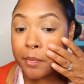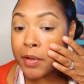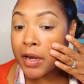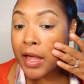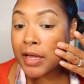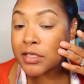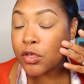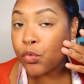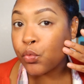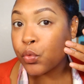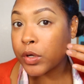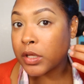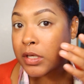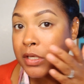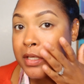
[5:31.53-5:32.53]
but it has a
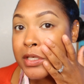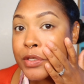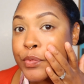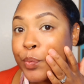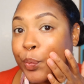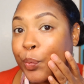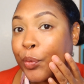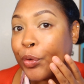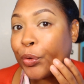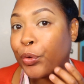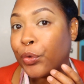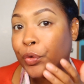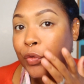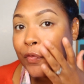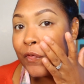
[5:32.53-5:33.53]
really
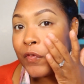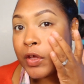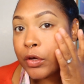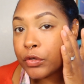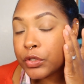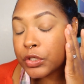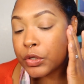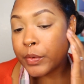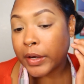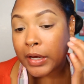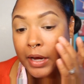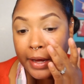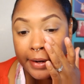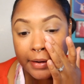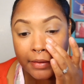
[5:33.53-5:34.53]
smooth feel to it,
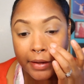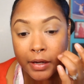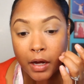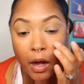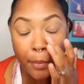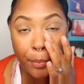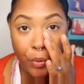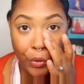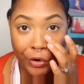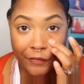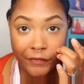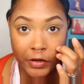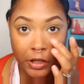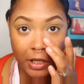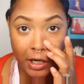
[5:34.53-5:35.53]
kind of like a pore
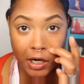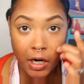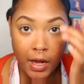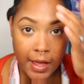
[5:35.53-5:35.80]
filler,